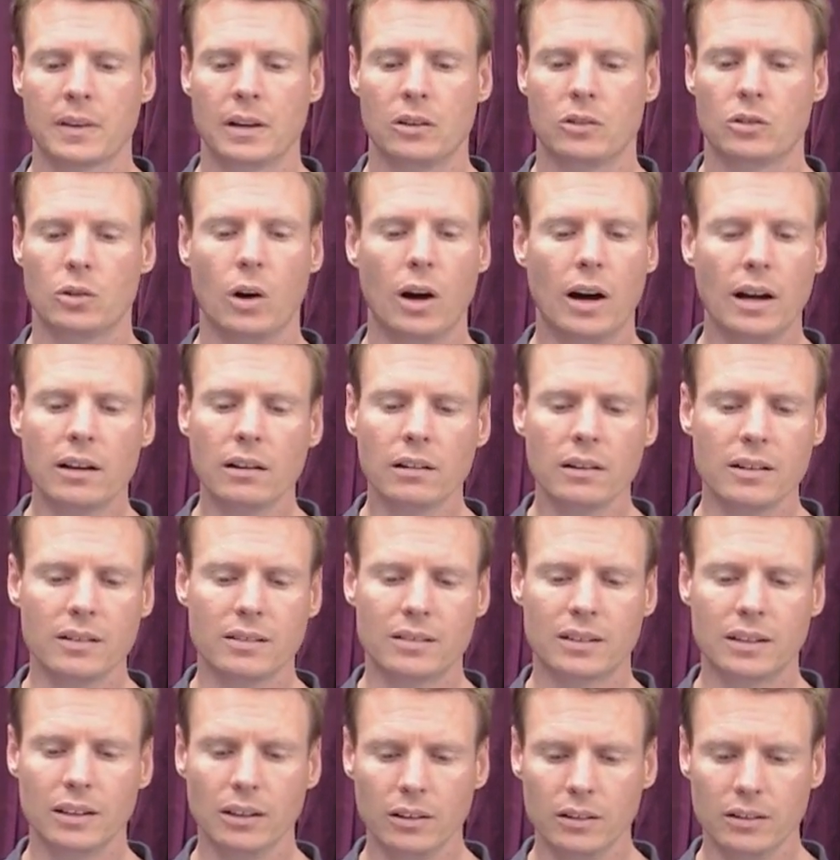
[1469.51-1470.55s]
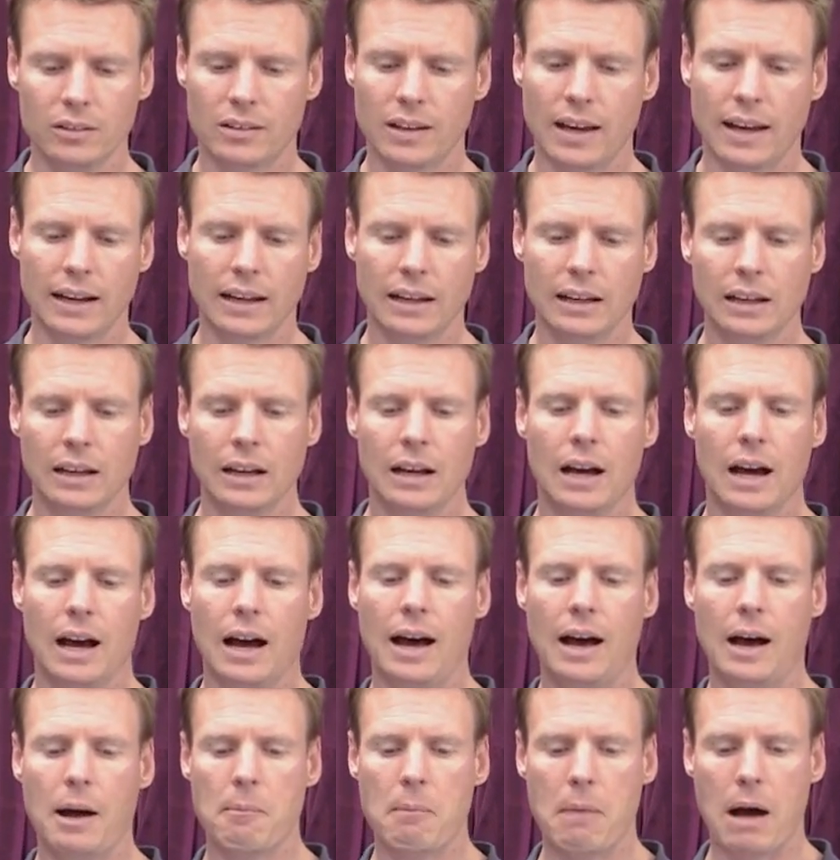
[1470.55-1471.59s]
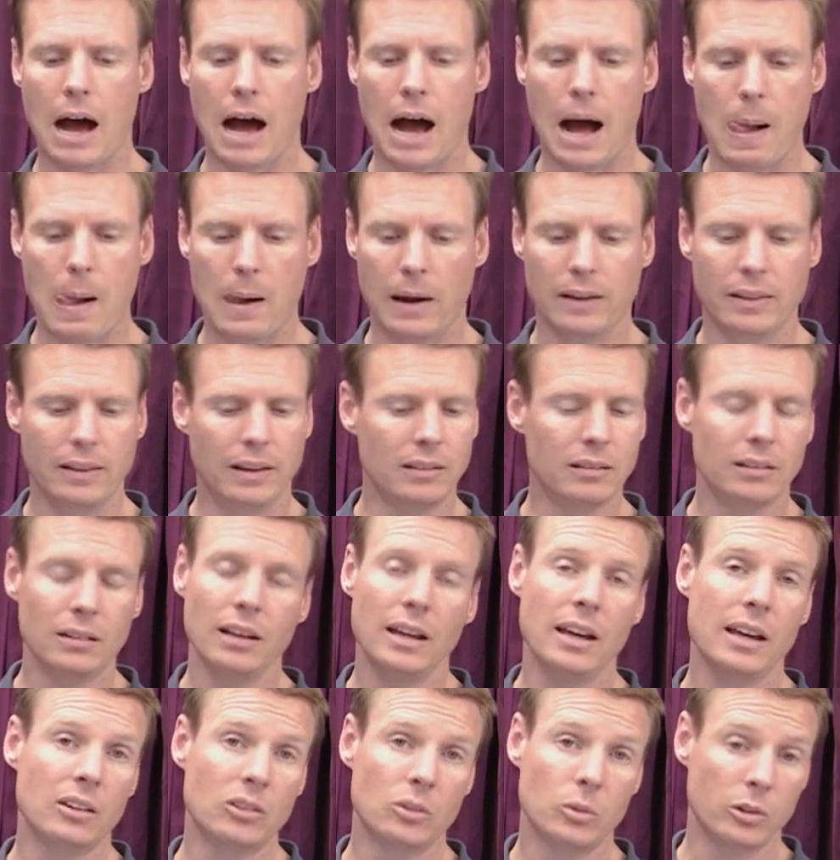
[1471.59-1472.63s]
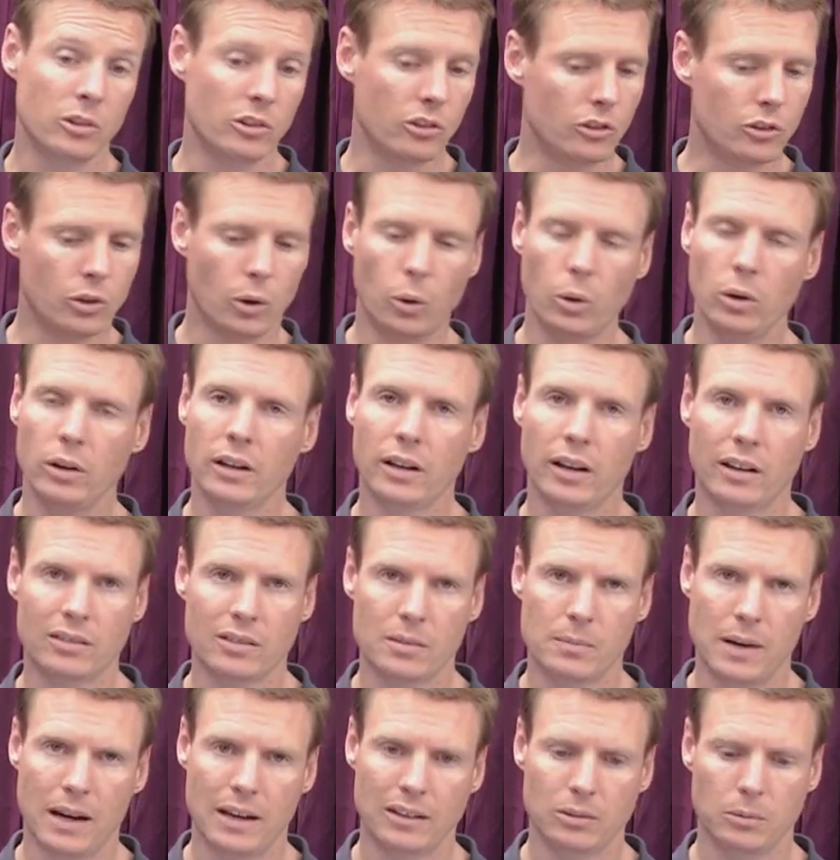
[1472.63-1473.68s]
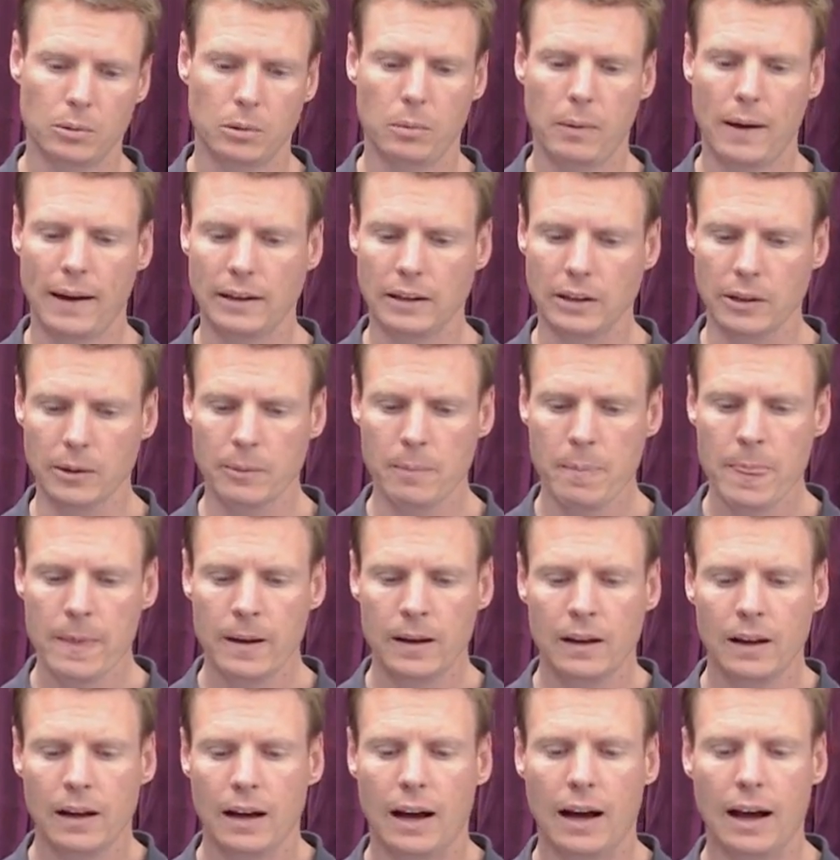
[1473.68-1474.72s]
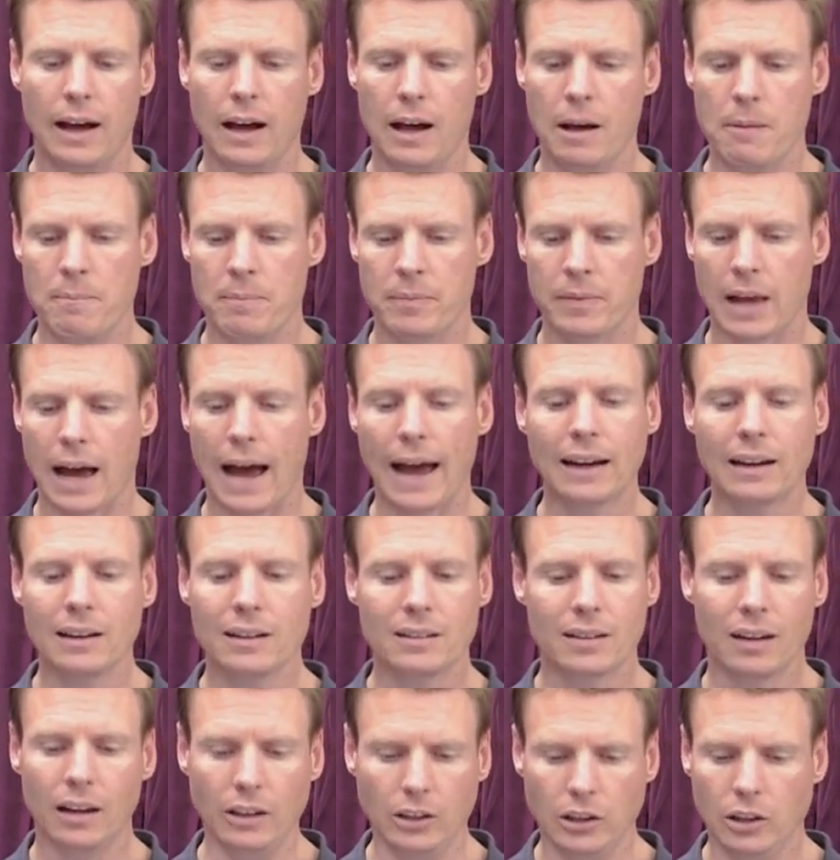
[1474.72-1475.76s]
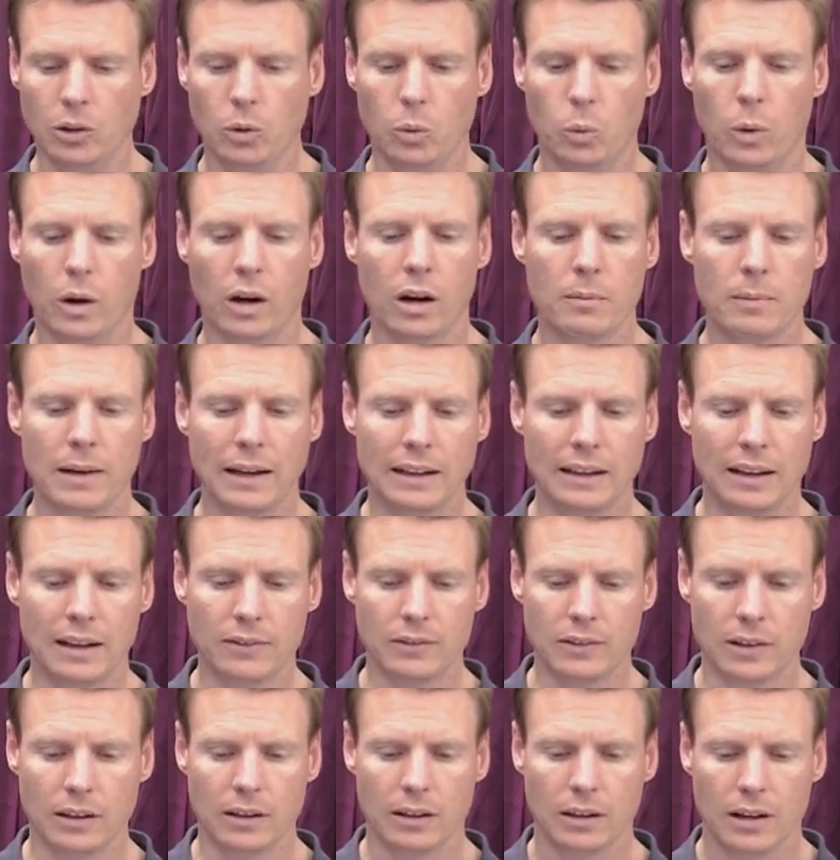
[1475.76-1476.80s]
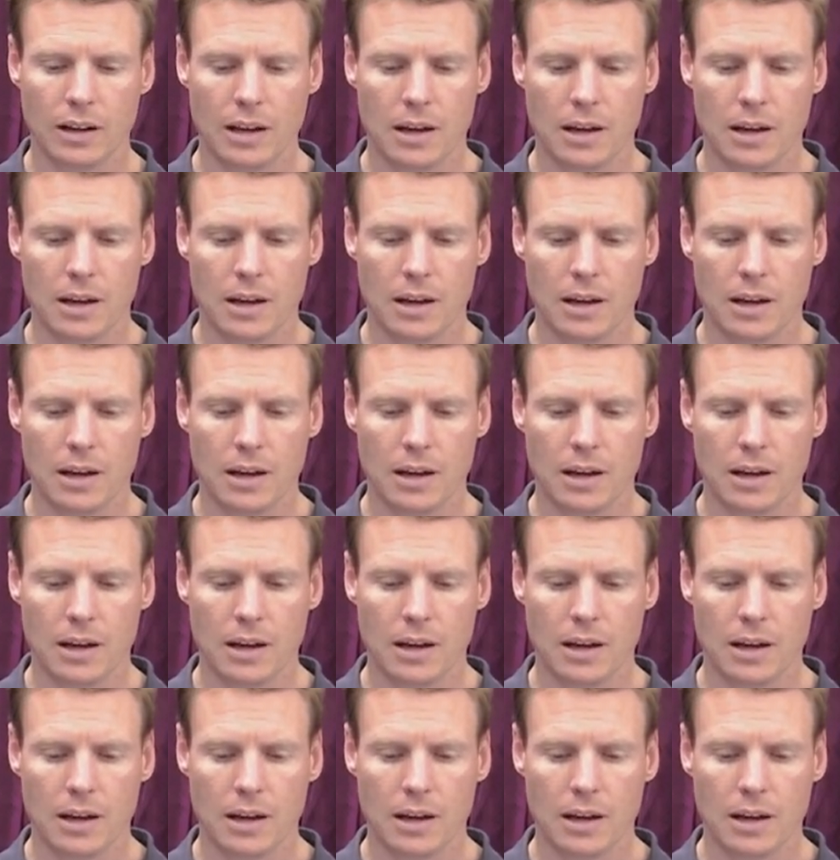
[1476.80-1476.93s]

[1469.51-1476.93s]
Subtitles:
So under the skills setting, this list, which is totally customizable by you, I can tell you where am I gifted.